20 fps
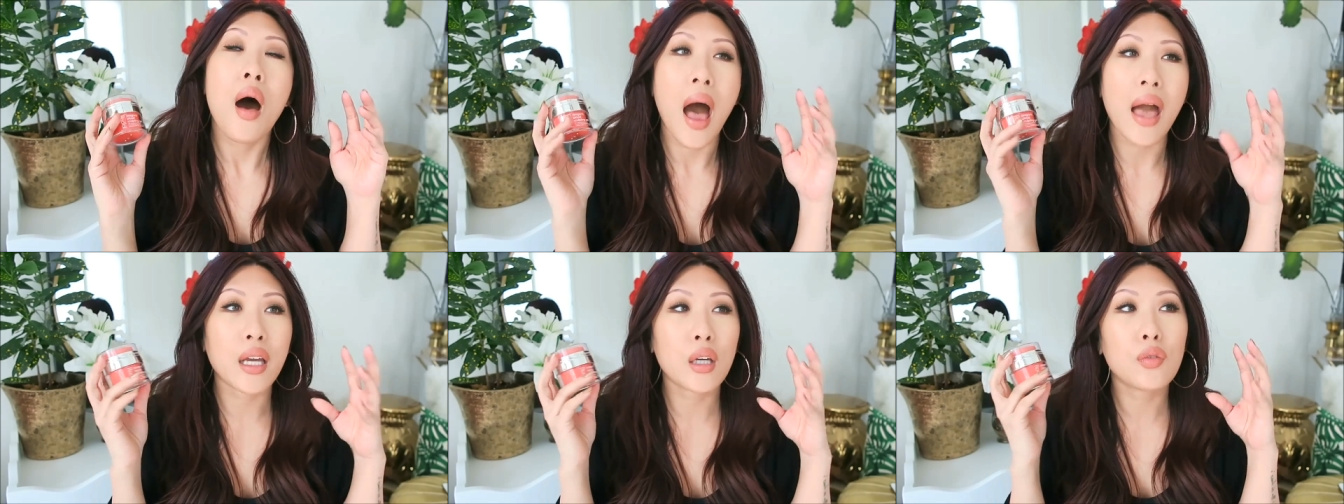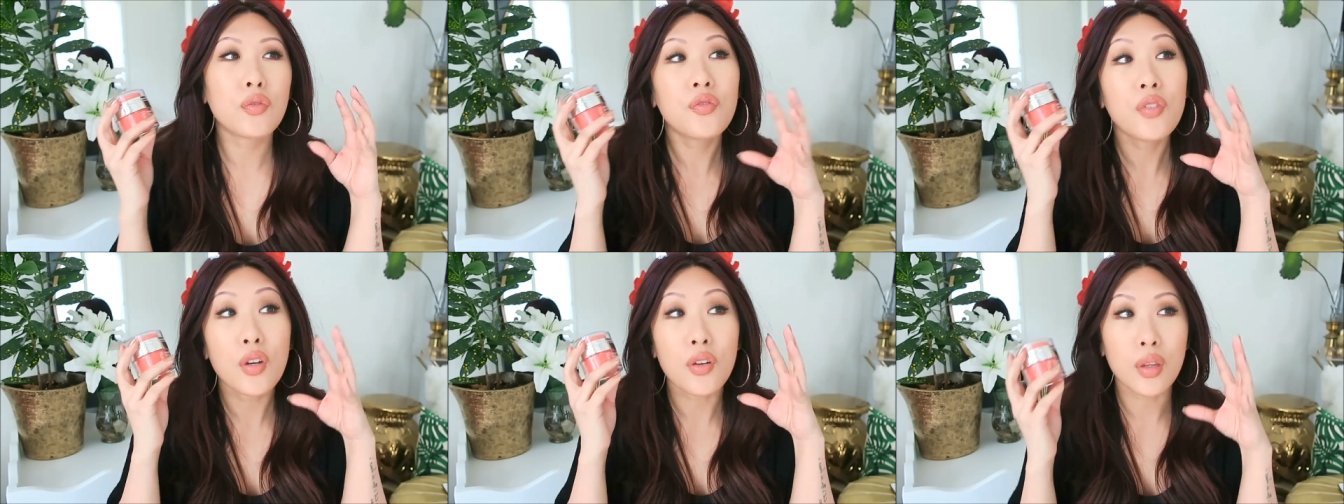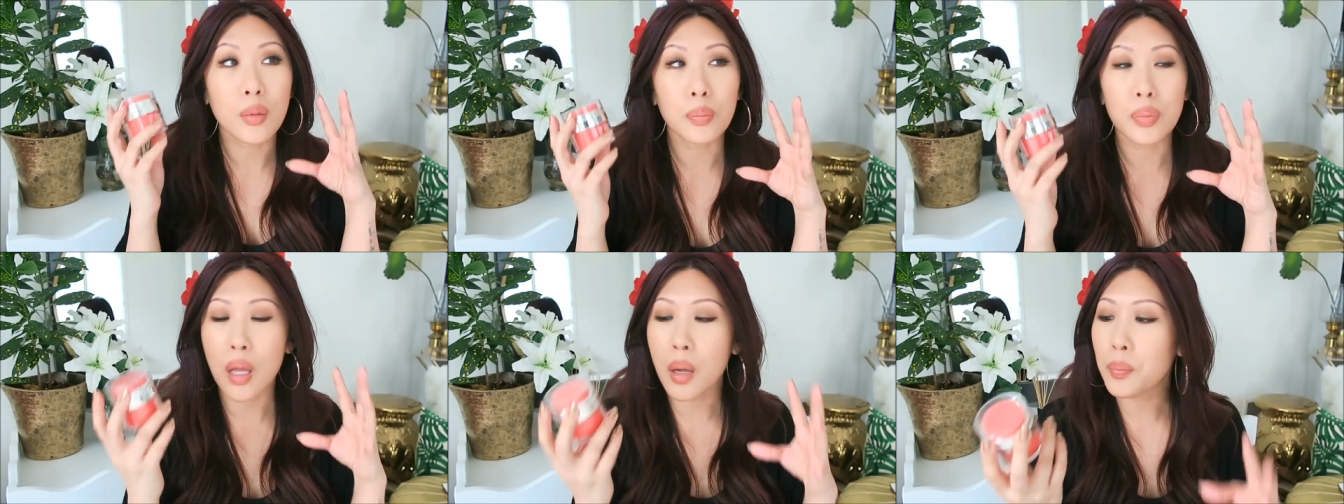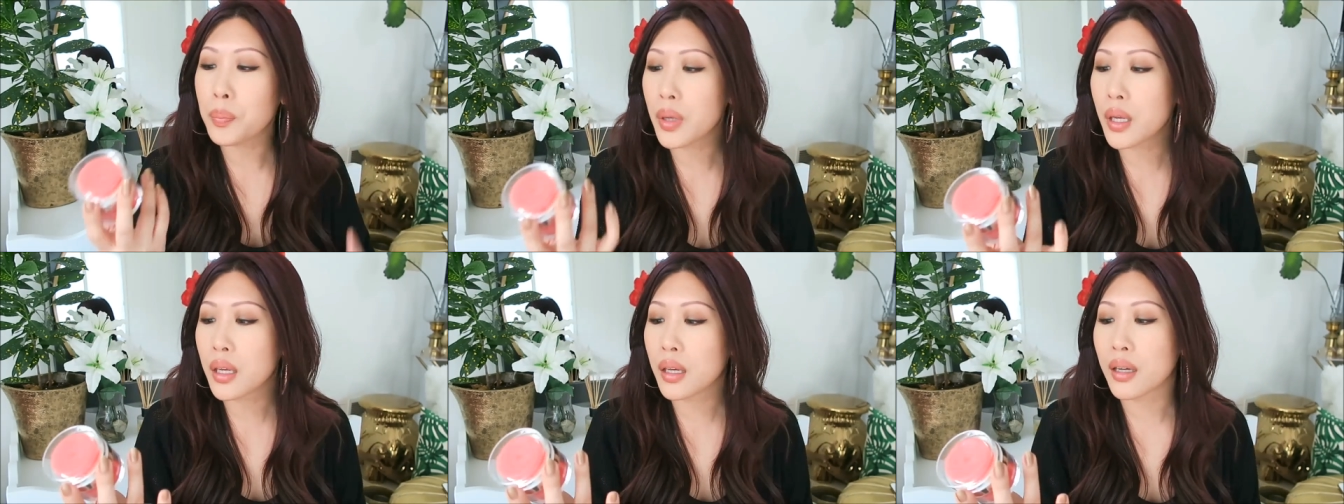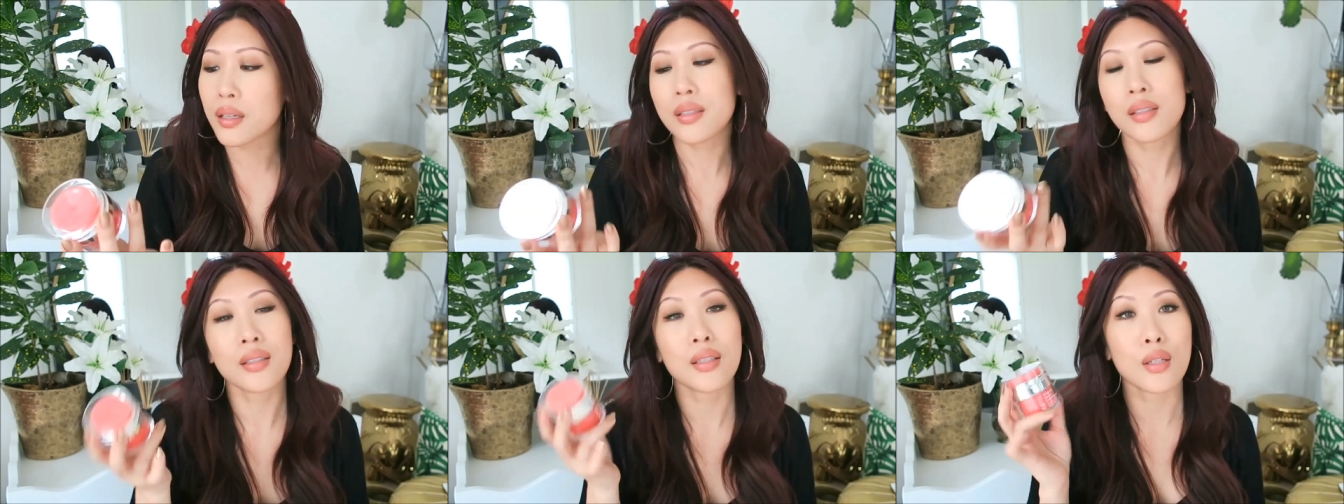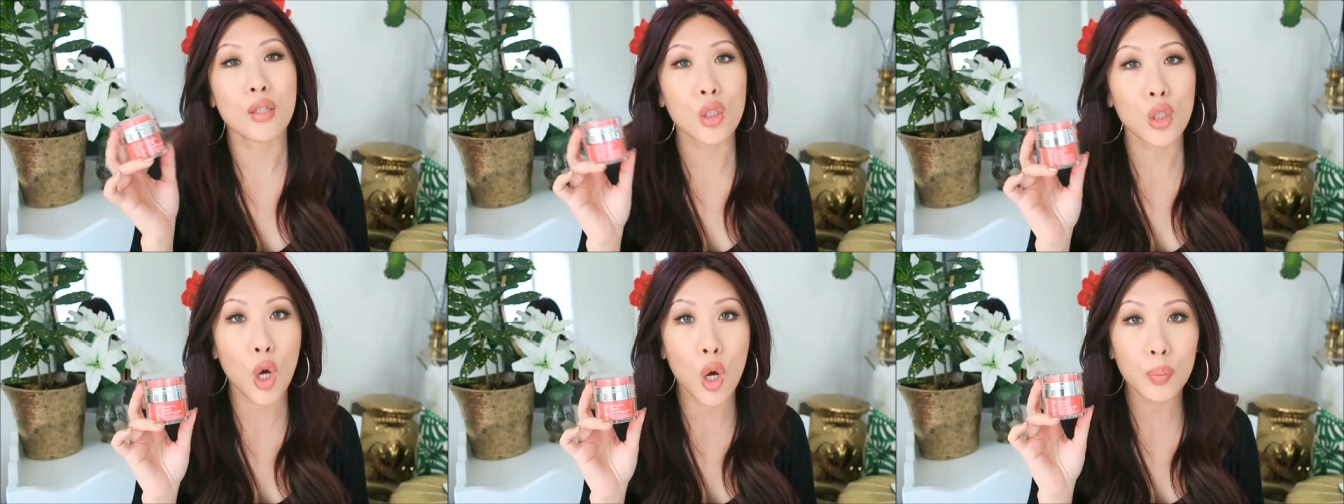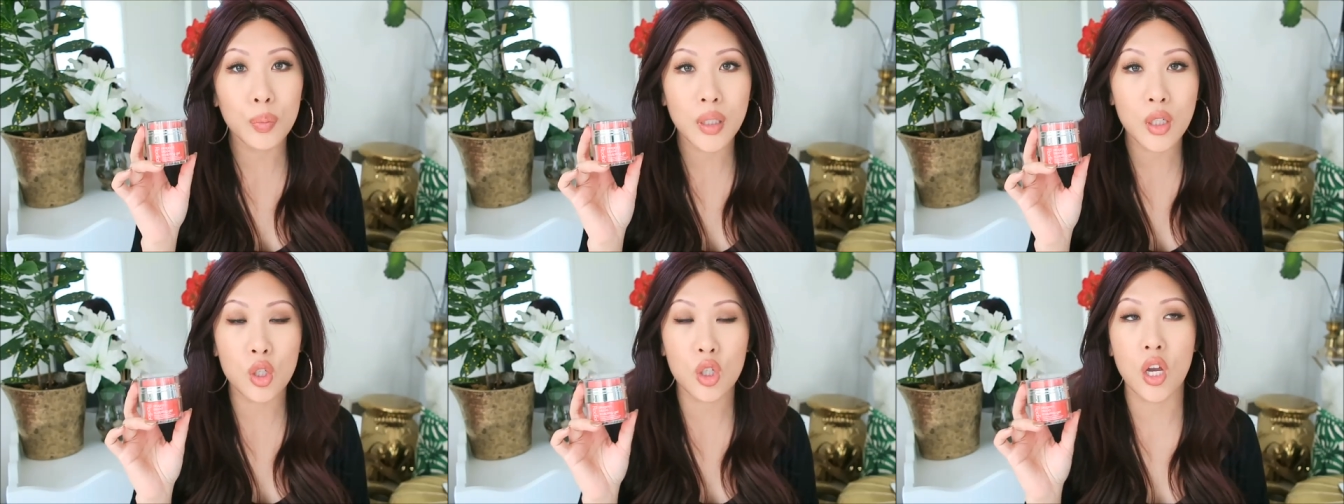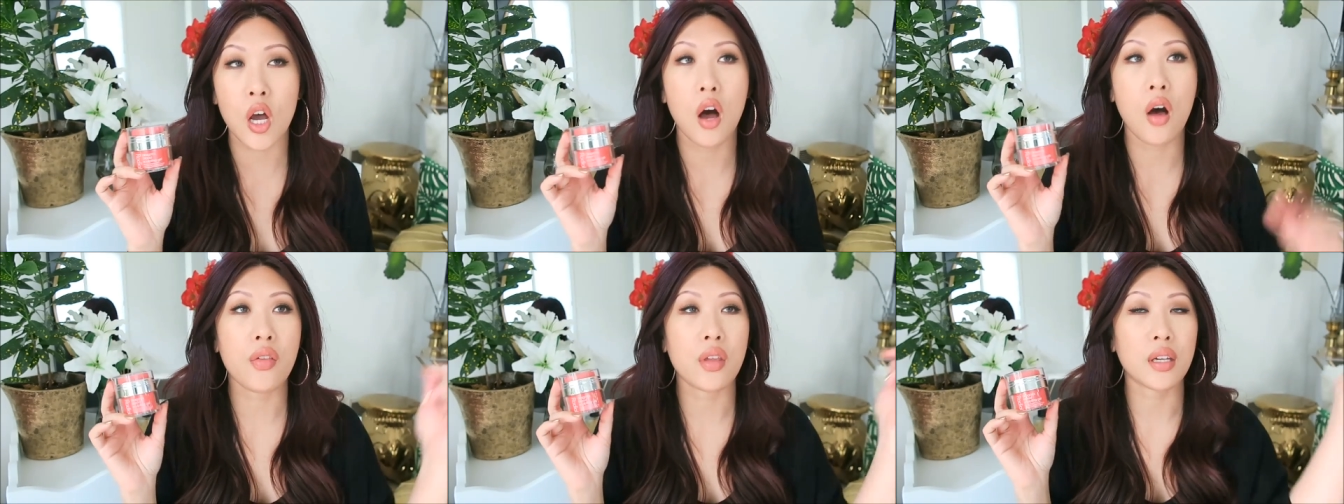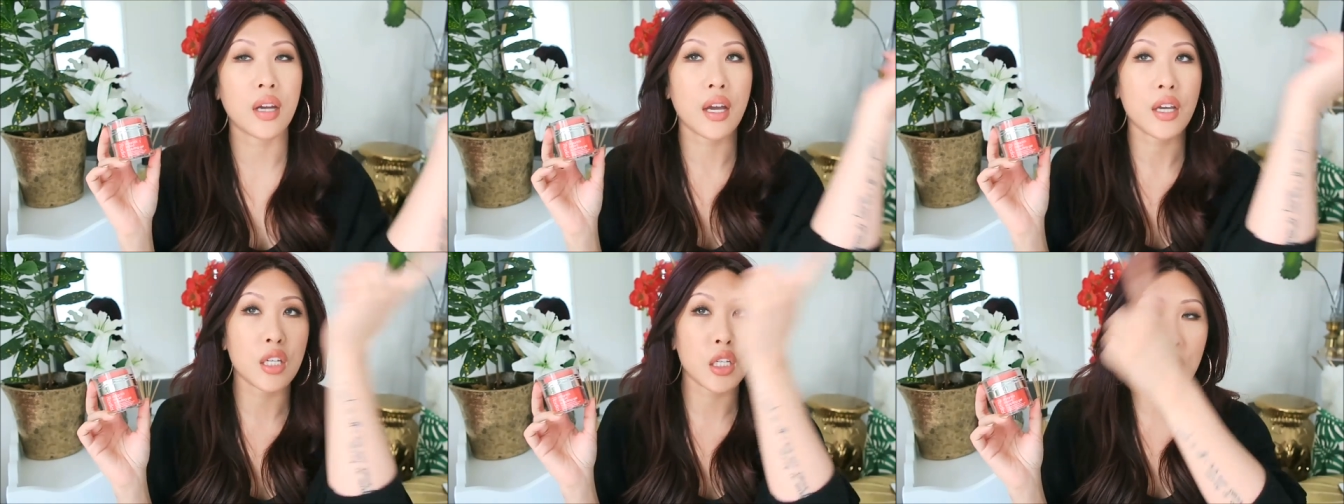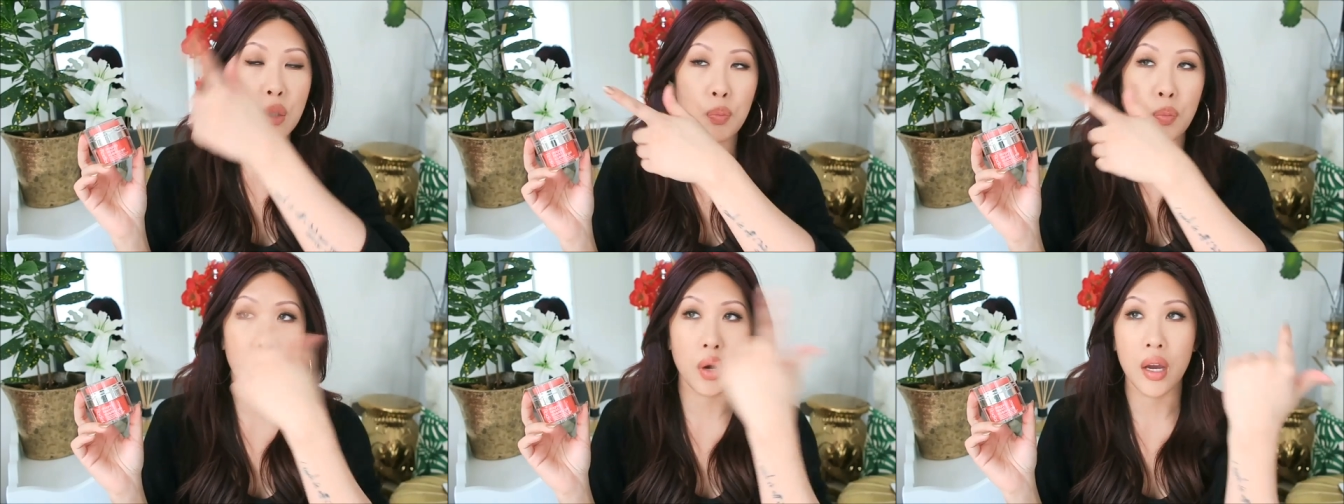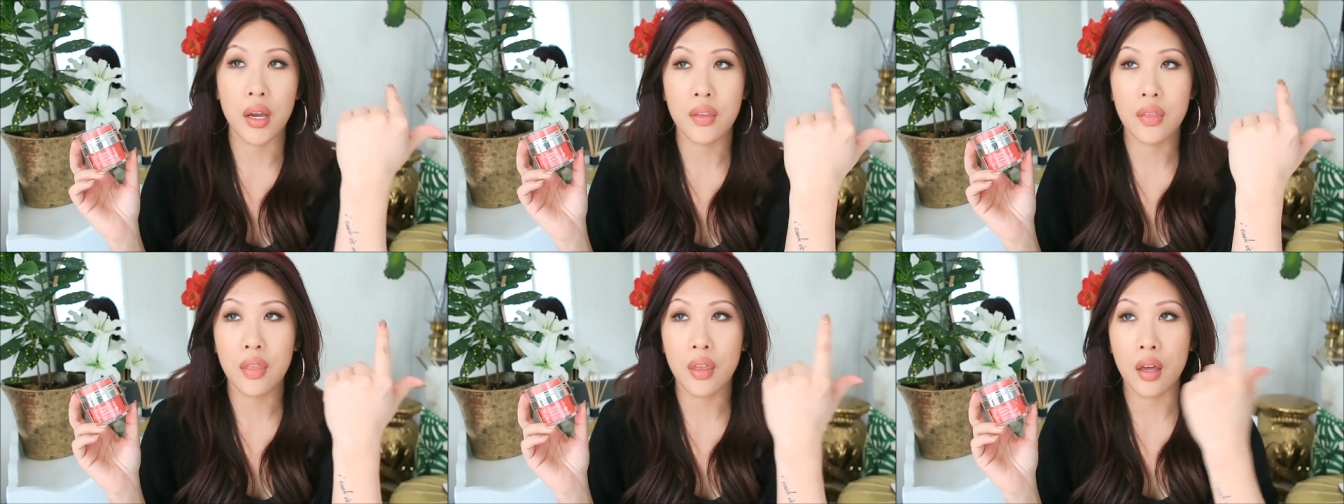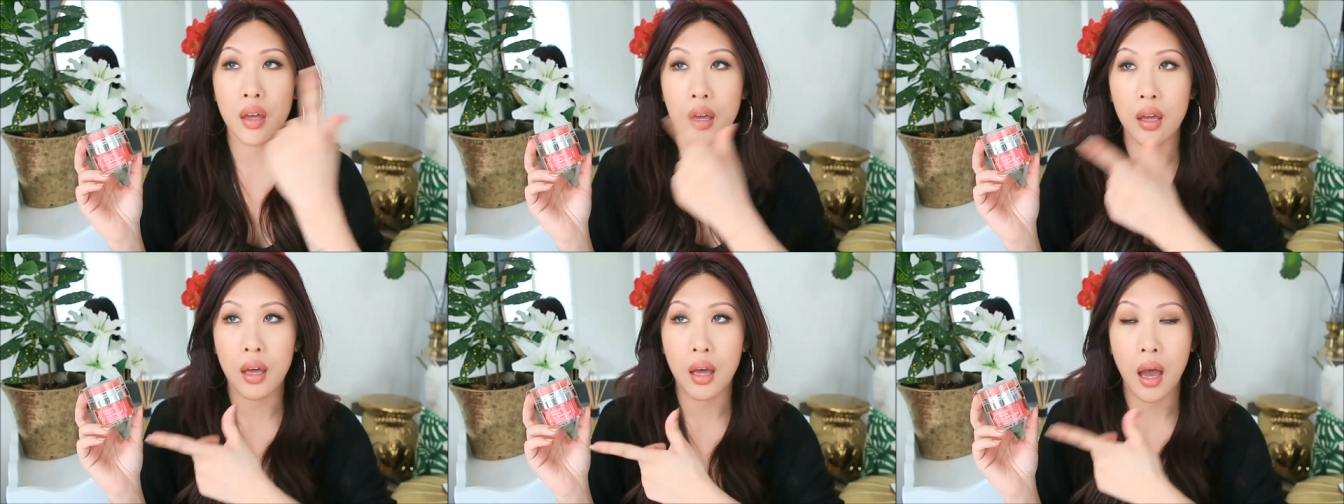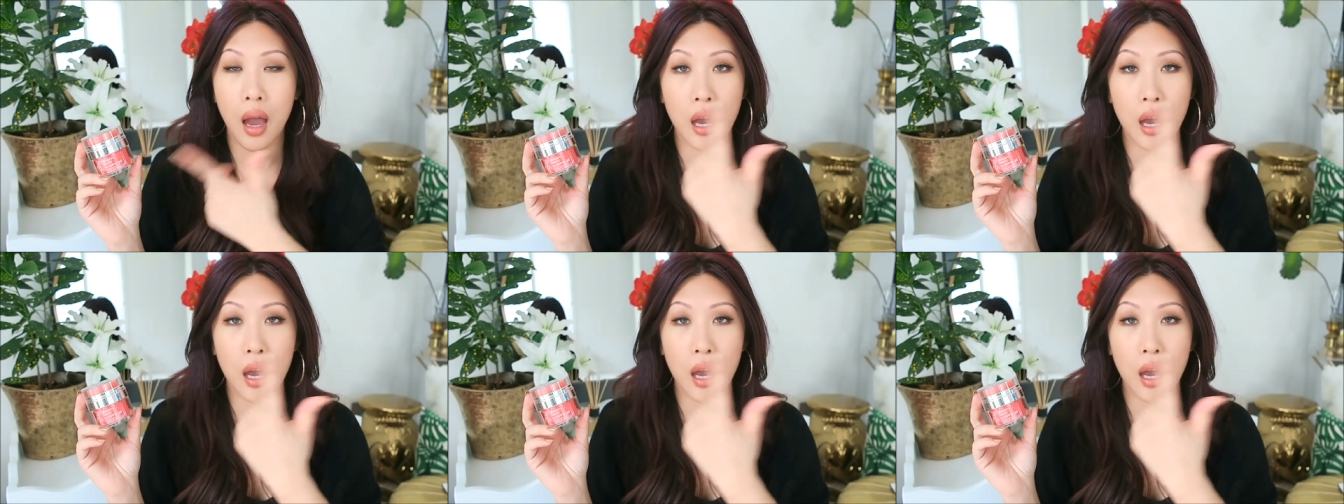I could feel the plumping because it's a sculpting gel and then I sprayed the